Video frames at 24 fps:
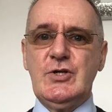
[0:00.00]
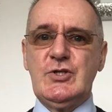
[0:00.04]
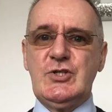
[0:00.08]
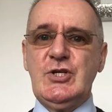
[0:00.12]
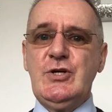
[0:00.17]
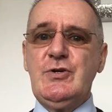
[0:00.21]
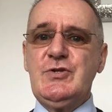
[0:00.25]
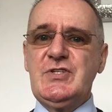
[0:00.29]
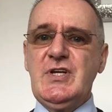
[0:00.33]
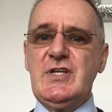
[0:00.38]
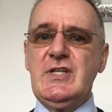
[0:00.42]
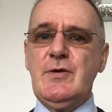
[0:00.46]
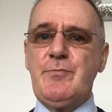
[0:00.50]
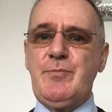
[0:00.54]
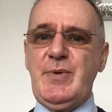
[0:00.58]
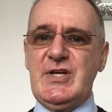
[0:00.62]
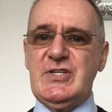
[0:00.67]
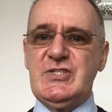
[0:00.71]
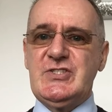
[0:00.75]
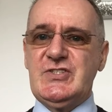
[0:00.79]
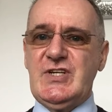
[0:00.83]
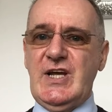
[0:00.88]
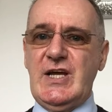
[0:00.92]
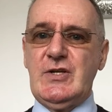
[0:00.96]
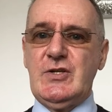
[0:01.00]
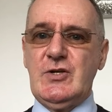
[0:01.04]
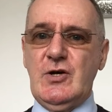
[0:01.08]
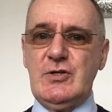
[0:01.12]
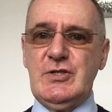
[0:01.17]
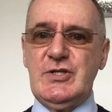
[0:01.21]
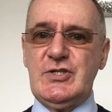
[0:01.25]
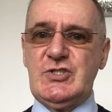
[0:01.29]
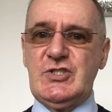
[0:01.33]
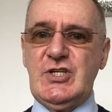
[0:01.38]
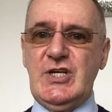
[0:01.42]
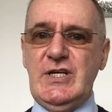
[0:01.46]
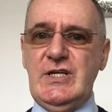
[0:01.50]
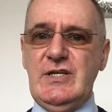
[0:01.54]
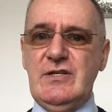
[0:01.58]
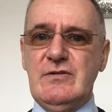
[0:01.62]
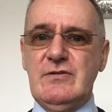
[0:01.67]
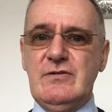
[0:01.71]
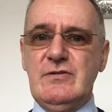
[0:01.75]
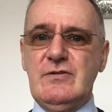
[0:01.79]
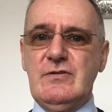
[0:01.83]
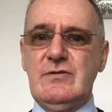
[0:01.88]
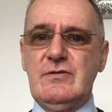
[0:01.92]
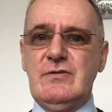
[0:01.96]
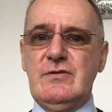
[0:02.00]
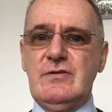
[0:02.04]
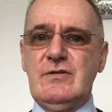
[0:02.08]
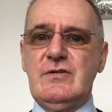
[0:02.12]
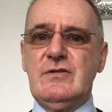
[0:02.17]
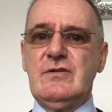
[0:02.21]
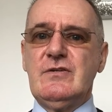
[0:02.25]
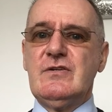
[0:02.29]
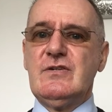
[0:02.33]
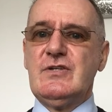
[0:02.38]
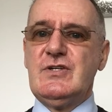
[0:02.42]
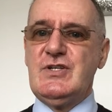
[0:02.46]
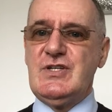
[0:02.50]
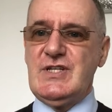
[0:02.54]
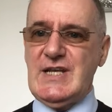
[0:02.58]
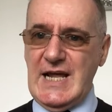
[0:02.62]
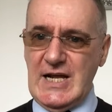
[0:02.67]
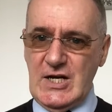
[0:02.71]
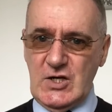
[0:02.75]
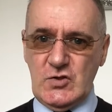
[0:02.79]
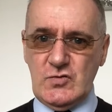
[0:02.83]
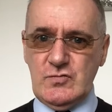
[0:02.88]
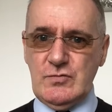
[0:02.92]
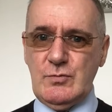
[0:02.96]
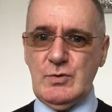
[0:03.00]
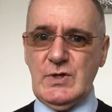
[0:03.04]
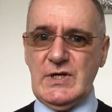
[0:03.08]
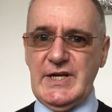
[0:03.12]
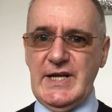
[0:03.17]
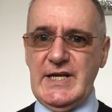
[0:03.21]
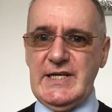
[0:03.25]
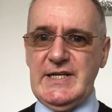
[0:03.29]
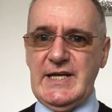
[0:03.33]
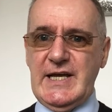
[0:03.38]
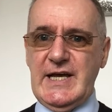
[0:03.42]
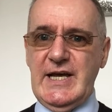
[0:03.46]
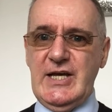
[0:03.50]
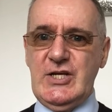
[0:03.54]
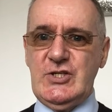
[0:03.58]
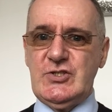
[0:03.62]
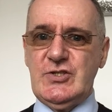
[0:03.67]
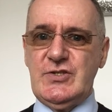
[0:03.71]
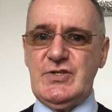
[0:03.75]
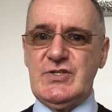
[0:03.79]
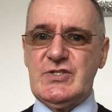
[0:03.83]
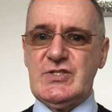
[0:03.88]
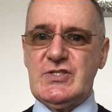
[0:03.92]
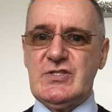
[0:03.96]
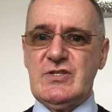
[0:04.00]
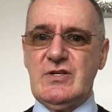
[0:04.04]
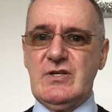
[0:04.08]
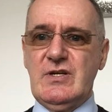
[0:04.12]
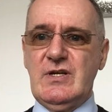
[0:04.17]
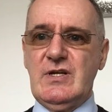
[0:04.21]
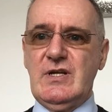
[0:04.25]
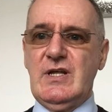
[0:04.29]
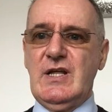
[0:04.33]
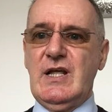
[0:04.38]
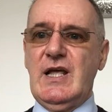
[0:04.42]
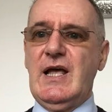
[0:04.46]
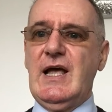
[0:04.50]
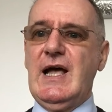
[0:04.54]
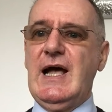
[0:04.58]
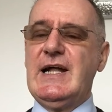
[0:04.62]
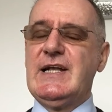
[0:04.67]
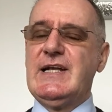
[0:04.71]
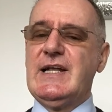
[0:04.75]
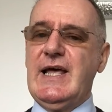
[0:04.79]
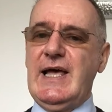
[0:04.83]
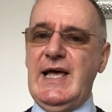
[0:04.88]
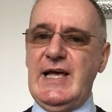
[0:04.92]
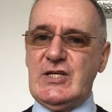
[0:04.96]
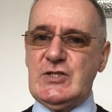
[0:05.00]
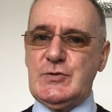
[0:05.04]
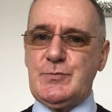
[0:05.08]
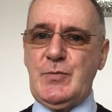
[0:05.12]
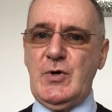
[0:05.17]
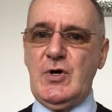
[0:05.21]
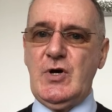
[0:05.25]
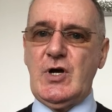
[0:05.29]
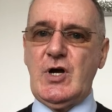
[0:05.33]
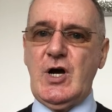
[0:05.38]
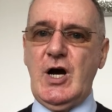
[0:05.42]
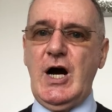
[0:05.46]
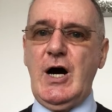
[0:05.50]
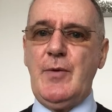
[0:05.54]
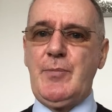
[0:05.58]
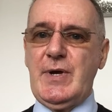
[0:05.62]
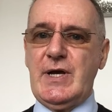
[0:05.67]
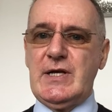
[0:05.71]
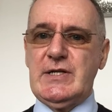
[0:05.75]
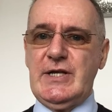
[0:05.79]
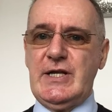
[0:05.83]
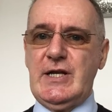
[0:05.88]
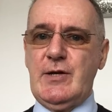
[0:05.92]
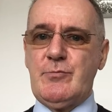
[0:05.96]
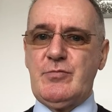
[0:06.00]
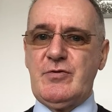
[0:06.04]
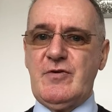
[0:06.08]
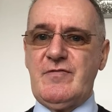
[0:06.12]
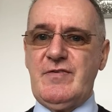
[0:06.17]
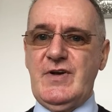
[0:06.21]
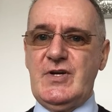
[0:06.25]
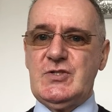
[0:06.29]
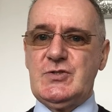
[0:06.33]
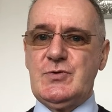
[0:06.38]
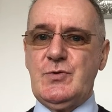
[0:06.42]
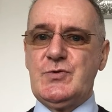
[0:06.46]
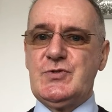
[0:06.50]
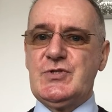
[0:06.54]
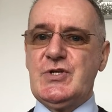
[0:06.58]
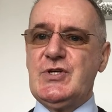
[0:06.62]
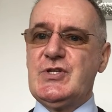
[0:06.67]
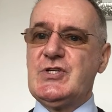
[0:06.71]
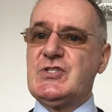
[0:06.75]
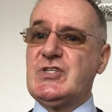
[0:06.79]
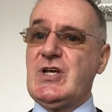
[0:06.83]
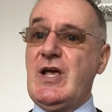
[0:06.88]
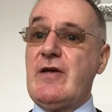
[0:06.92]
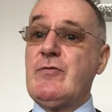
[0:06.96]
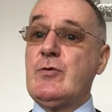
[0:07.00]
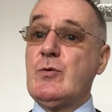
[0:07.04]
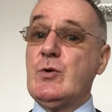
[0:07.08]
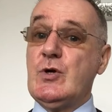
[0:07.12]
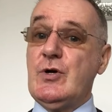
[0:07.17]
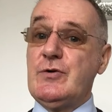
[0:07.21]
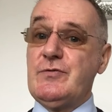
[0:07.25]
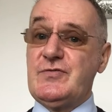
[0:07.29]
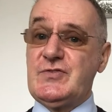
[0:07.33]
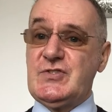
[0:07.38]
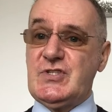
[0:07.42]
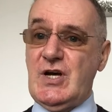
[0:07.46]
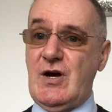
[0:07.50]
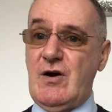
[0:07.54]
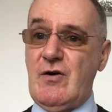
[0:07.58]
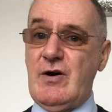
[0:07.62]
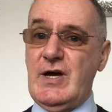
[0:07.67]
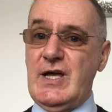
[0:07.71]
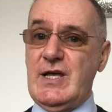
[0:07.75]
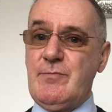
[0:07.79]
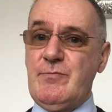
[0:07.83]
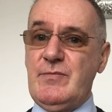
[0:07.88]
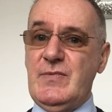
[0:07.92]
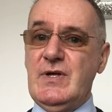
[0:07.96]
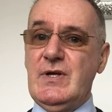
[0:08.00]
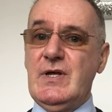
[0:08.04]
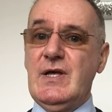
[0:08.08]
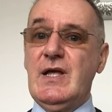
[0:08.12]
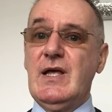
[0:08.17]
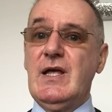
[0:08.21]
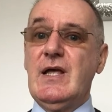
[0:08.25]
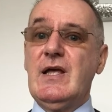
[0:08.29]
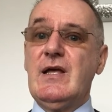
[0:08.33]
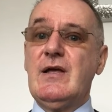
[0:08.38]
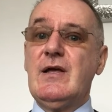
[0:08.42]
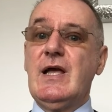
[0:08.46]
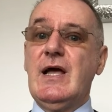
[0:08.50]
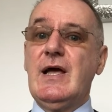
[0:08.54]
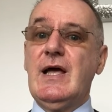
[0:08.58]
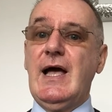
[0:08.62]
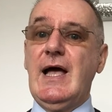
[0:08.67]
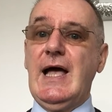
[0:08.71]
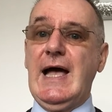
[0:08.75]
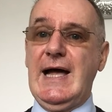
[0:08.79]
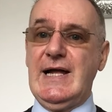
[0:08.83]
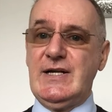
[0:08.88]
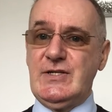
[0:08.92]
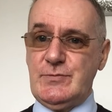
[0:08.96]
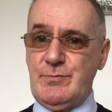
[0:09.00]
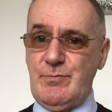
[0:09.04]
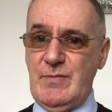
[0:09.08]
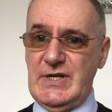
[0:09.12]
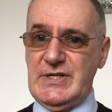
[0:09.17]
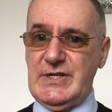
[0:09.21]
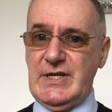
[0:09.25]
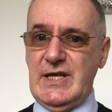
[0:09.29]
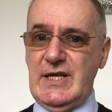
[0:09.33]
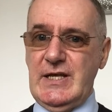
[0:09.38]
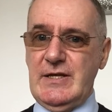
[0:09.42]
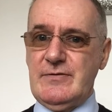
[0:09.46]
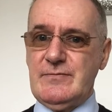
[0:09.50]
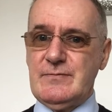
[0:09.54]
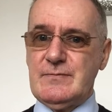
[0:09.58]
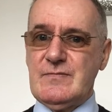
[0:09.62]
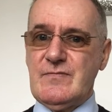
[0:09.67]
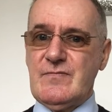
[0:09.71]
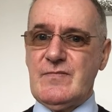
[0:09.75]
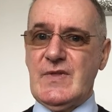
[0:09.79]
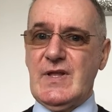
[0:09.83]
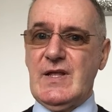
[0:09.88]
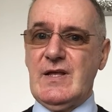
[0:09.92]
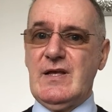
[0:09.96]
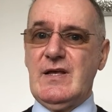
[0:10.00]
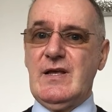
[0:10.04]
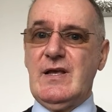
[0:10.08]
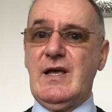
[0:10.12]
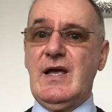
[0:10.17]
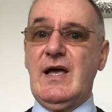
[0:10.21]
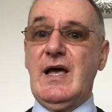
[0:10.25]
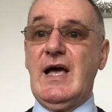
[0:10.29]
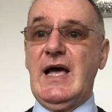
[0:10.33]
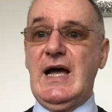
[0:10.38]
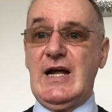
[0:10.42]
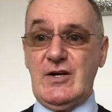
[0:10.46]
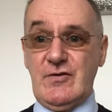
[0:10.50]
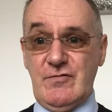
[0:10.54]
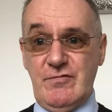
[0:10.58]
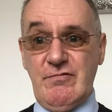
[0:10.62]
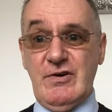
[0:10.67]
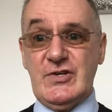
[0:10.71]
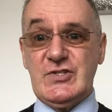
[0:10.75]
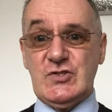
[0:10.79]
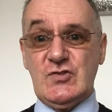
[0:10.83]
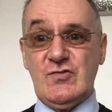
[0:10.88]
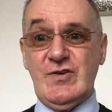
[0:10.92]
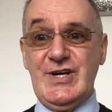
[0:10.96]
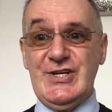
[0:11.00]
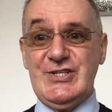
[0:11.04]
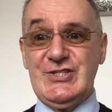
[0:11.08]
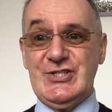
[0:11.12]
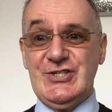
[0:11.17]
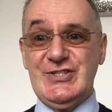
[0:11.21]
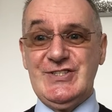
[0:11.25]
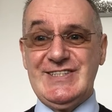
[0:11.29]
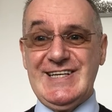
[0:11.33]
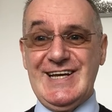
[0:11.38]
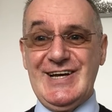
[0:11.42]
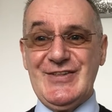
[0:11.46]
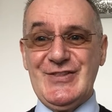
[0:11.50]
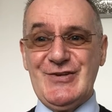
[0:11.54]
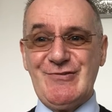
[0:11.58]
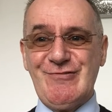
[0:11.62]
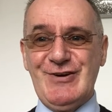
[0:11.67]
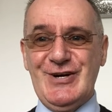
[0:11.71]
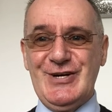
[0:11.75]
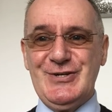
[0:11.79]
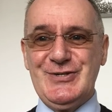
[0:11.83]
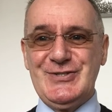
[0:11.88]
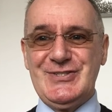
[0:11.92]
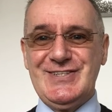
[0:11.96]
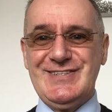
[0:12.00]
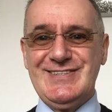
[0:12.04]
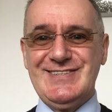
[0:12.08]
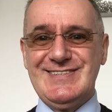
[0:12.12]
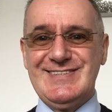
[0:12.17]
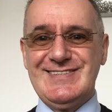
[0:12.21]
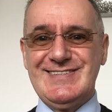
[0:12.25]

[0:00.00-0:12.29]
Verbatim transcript: Choosing the best technology, natural cleaning agents, and expert carpet cleaning professionals can save you a lot of time and money and frustration down the road.